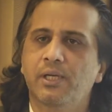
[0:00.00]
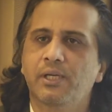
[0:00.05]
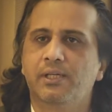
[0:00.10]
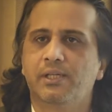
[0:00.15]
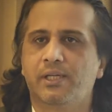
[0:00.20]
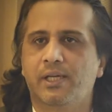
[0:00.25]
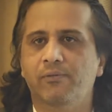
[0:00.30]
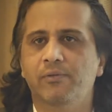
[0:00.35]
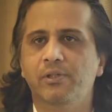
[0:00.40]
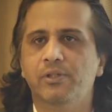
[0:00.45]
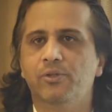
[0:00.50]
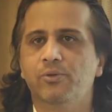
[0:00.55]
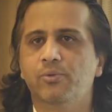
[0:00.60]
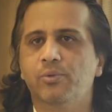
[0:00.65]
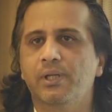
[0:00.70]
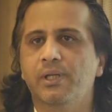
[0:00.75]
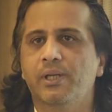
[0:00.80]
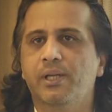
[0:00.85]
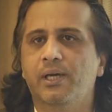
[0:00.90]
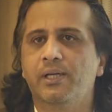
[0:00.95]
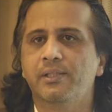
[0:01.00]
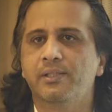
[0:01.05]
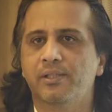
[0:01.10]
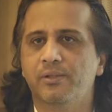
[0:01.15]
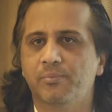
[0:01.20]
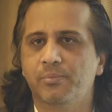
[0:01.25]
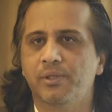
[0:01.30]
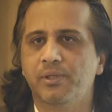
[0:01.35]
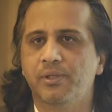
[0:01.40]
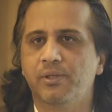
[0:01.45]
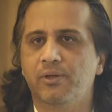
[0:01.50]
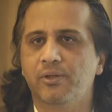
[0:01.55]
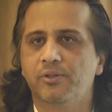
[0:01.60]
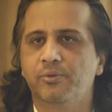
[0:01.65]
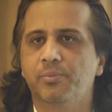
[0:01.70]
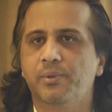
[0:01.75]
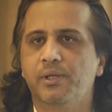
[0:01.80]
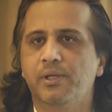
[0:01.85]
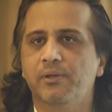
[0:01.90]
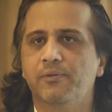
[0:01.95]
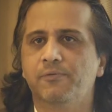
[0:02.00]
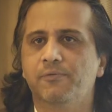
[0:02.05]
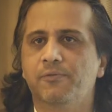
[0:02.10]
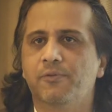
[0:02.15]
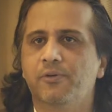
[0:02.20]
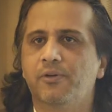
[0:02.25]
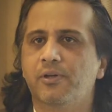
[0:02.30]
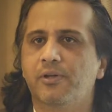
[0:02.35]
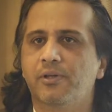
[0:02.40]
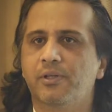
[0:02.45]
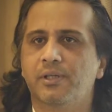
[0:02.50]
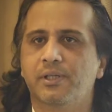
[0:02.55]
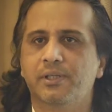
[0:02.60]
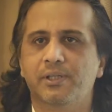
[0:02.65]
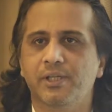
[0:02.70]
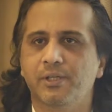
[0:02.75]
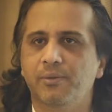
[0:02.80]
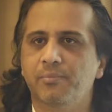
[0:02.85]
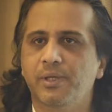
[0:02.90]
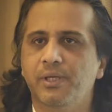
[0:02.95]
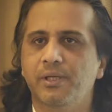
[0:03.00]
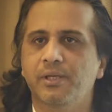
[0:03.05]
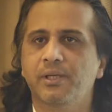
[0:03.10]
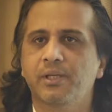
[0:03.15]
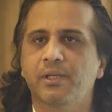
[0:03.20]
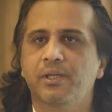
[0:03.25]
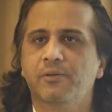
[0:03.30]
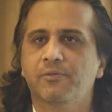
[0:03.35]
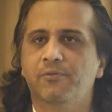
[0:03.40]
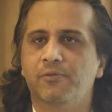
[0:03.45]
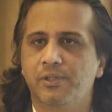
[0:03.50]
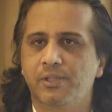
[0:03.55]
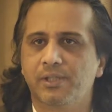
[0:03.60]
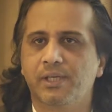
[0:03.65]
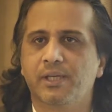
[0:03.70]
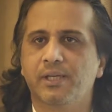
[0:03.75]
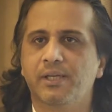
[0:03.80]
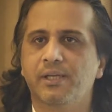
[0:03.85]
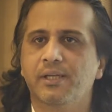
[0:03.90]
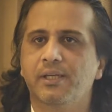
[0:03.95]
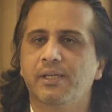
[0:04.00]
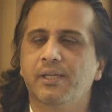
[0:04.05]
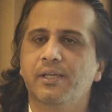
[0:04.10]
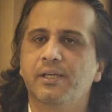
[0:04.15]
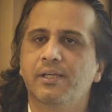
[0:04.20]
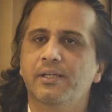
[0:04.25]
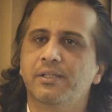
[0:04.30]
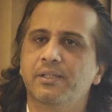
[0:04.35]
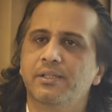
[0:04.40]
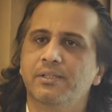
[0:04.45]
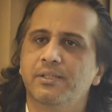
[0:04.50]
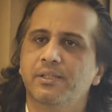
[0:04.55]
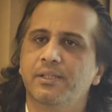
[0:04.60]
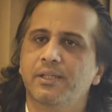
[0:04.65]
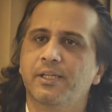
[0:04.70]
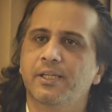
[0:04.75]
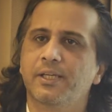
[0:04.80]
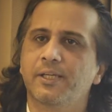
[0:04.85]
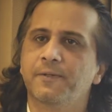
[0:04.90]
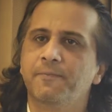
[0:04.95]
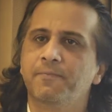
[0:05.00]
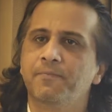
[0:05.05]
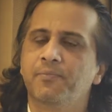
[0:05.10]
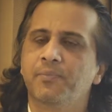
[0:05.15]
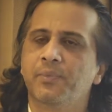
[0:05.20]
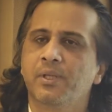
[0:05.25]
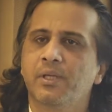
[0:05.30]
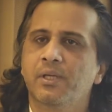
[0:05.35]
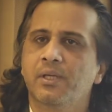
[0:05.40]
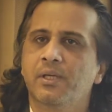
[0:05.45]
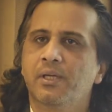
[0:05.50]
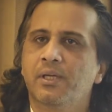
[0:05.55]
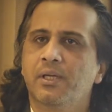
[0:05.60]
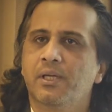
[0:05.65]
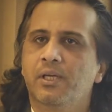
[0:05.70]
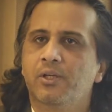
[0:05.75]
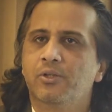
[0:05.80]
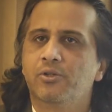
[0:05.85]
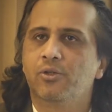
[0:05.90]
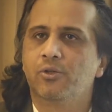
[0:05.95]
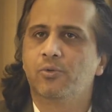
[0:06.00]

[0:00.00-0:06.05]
travels to a large urban hospital for treatment for secondary care and tertiary care. So